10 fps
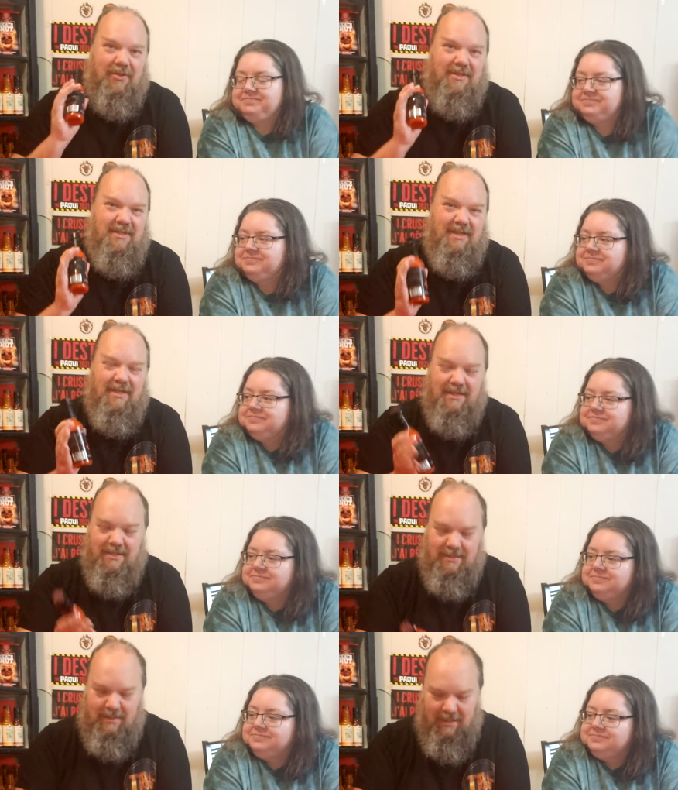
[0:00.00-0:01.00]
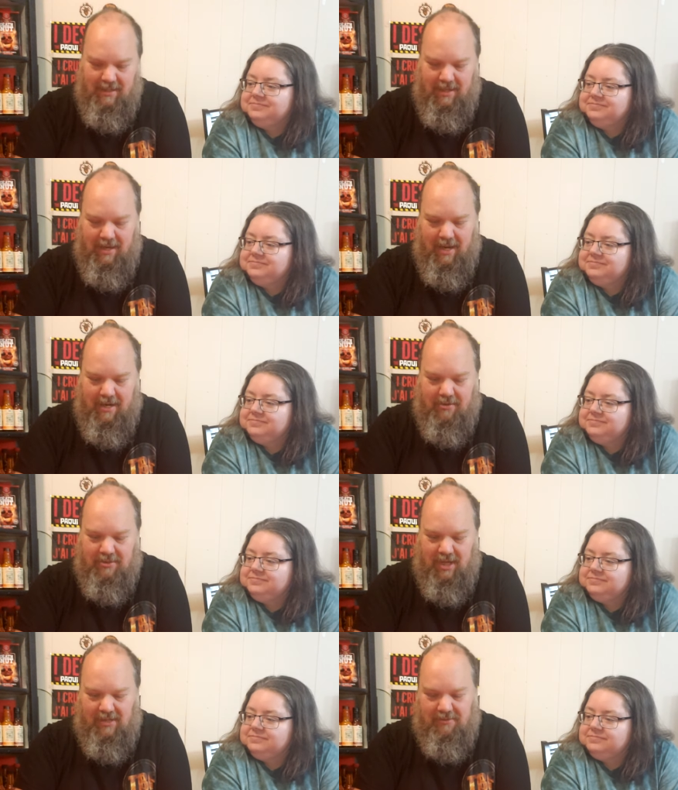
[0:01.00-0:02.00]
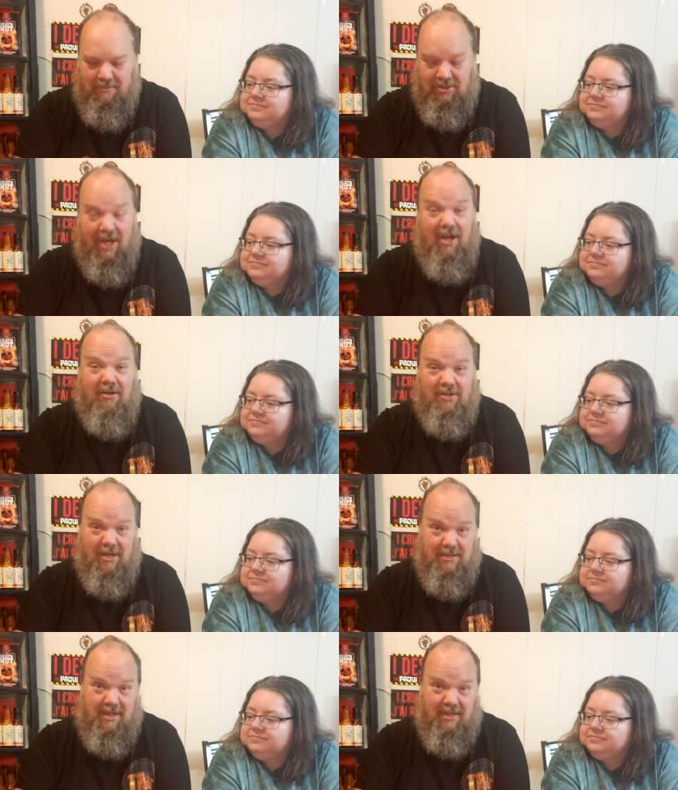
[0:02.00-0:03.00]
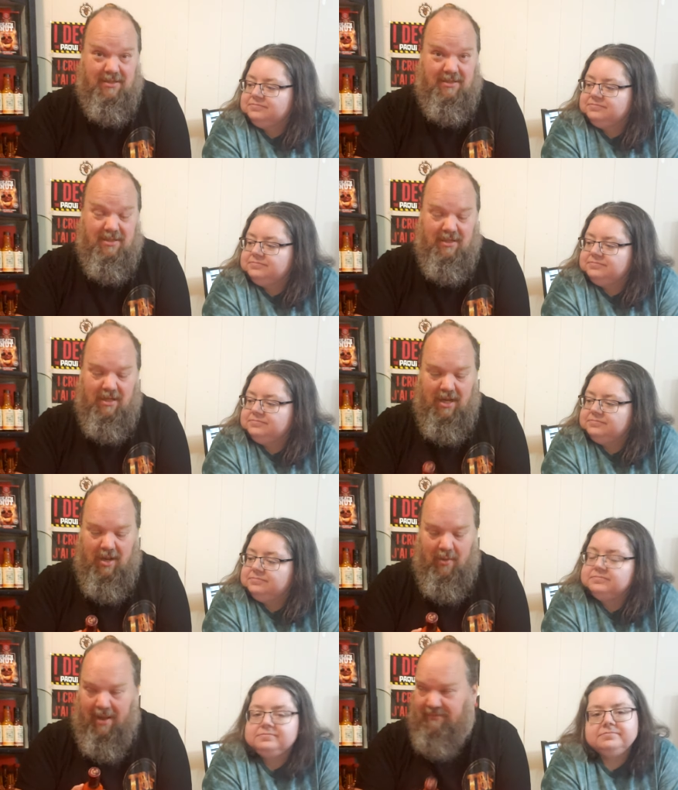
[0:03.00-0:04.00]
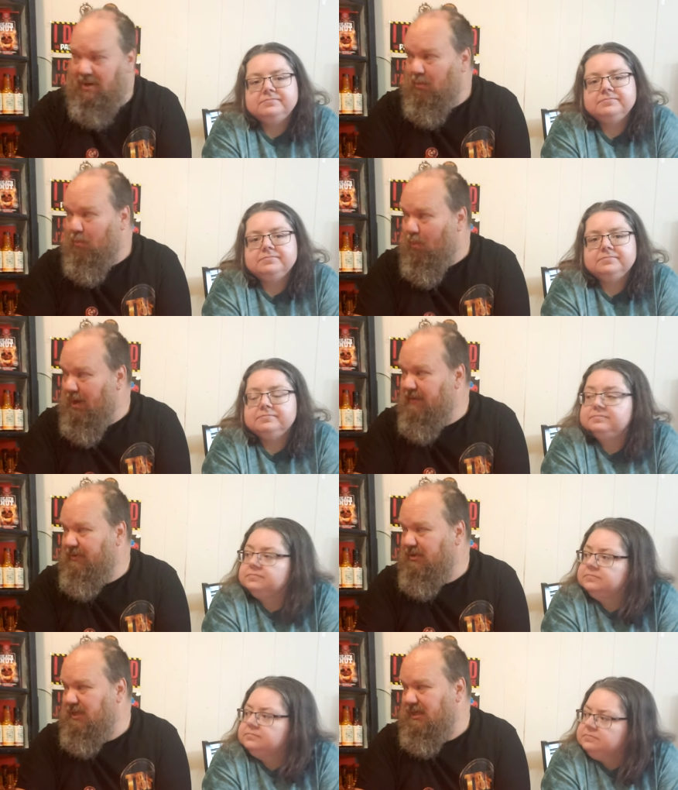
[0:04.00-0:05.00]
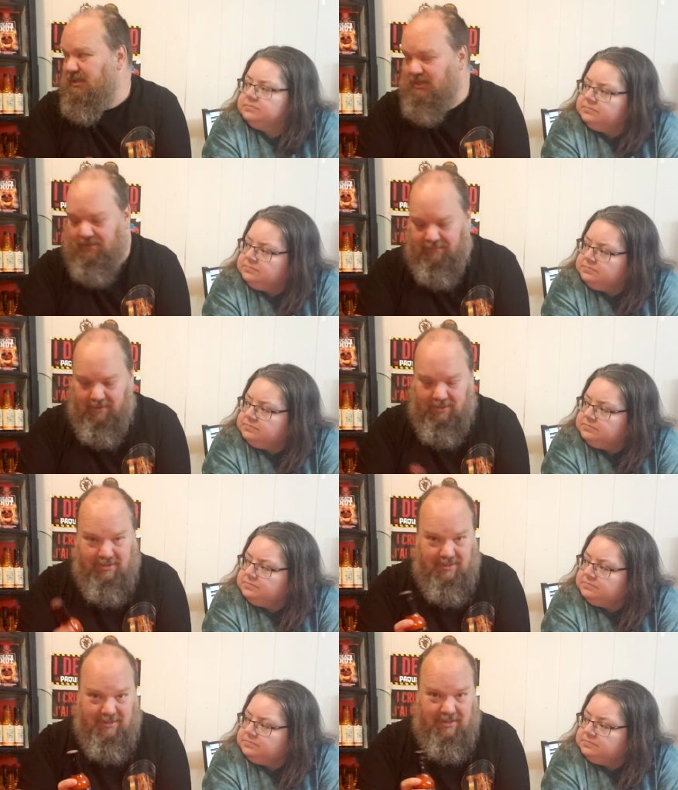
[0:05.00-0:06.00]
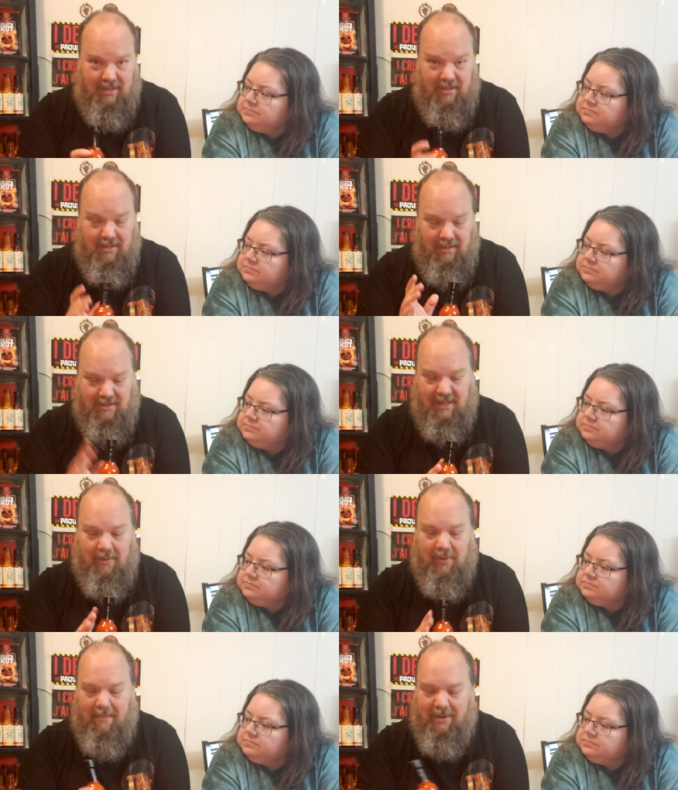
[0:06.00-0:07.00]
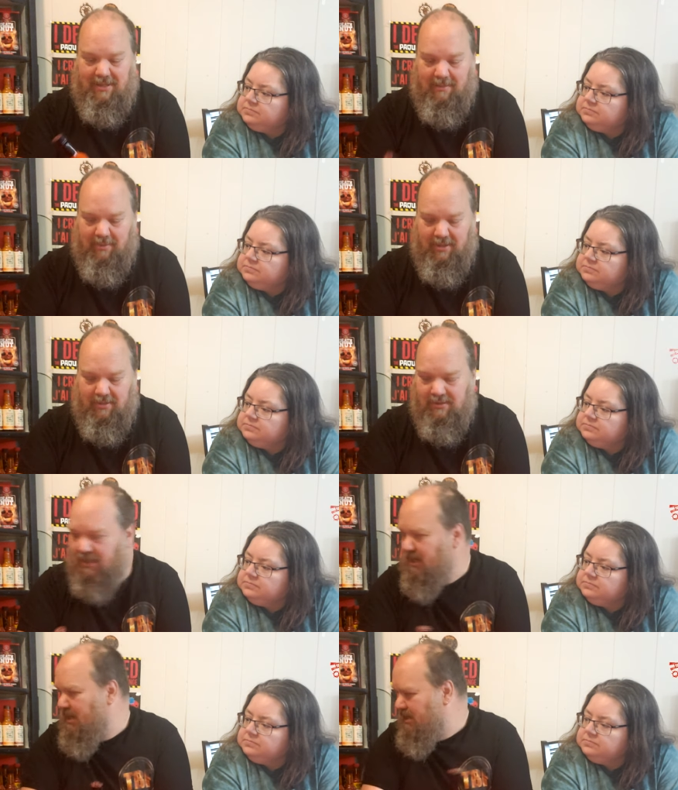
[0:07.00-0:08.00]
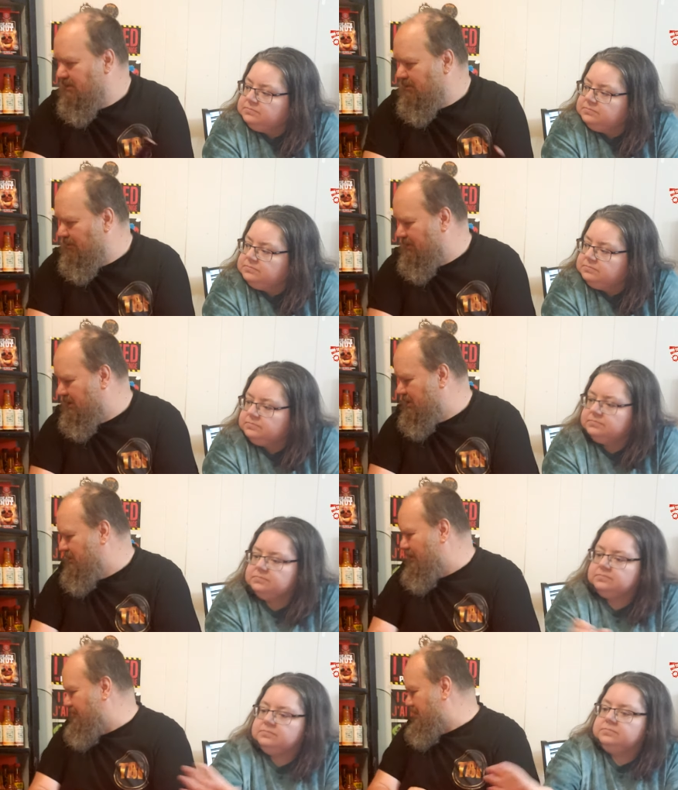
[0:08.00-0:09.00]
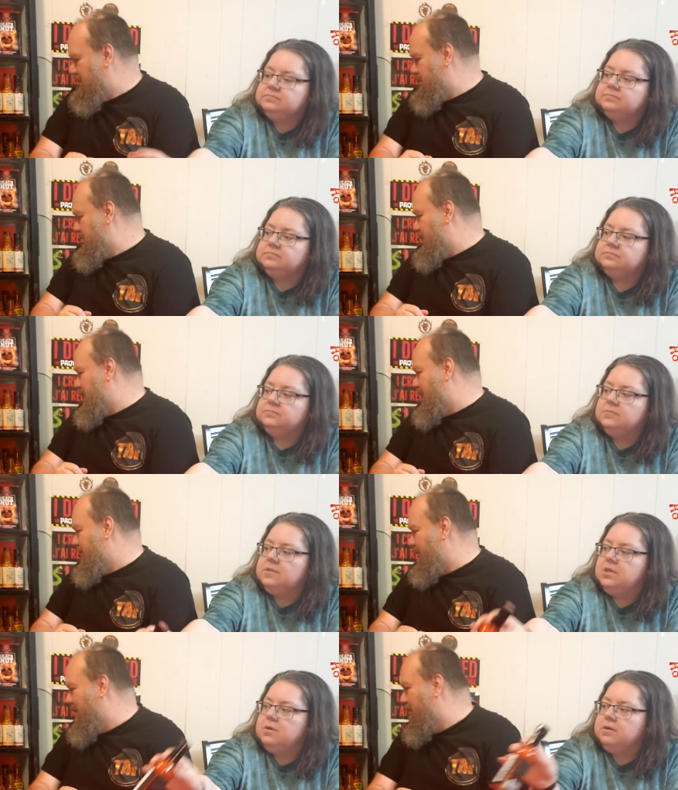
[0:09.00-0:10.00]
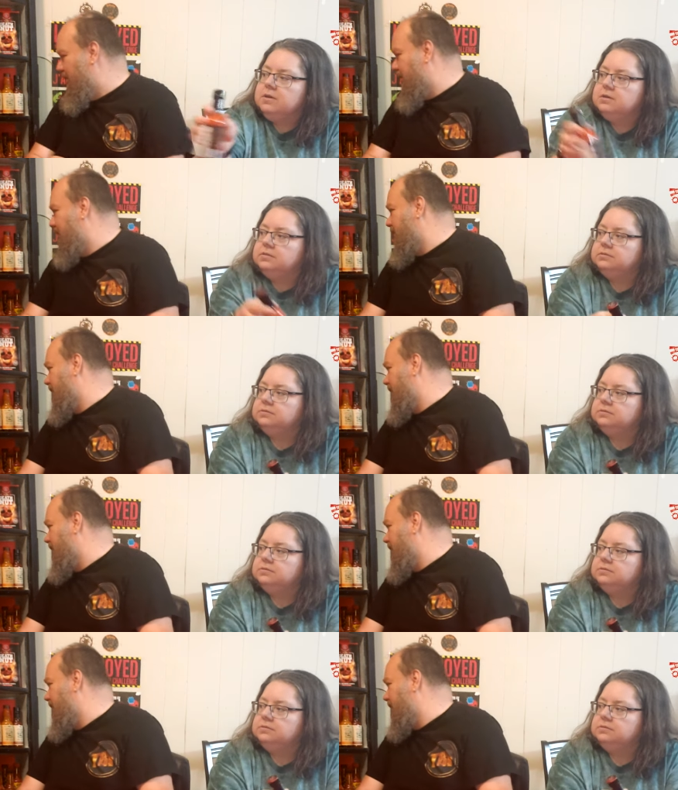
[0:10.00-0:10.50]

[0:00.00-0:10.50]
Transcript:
Speaker 1: so this is another sauce from JR's Hot Sauce. I've done one of their sauces so far. This is the second one I picked up of theirs. Or was it two I've done? I can't remember.